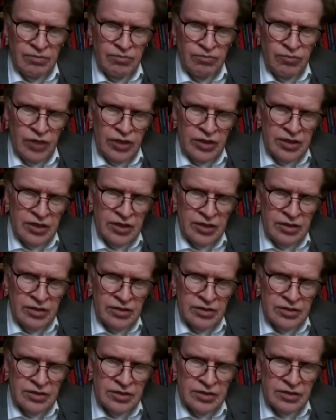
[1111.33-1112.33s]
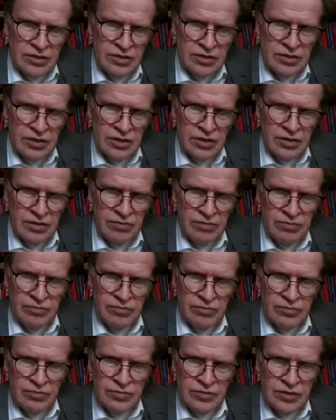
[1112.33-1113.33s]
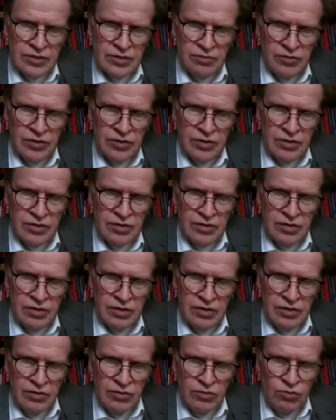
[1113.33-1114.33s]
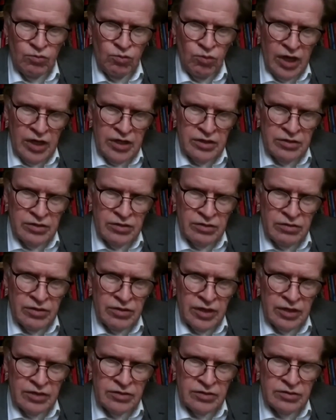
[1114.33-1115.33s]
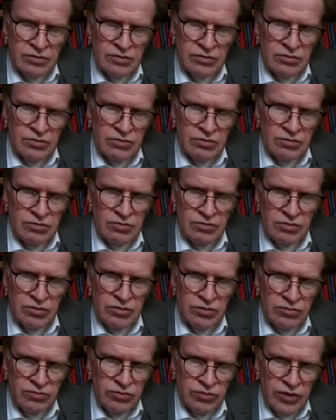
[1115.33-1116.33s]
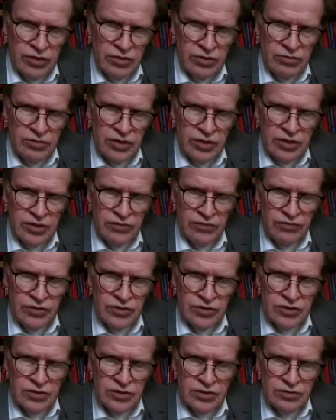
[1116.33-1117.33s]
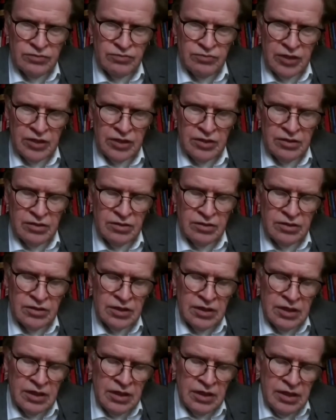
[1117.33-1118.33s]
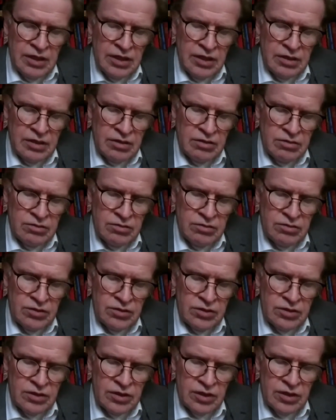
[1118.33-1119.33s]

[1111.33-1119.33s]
money as something wider than that? So, you know, then you get definitions of money that include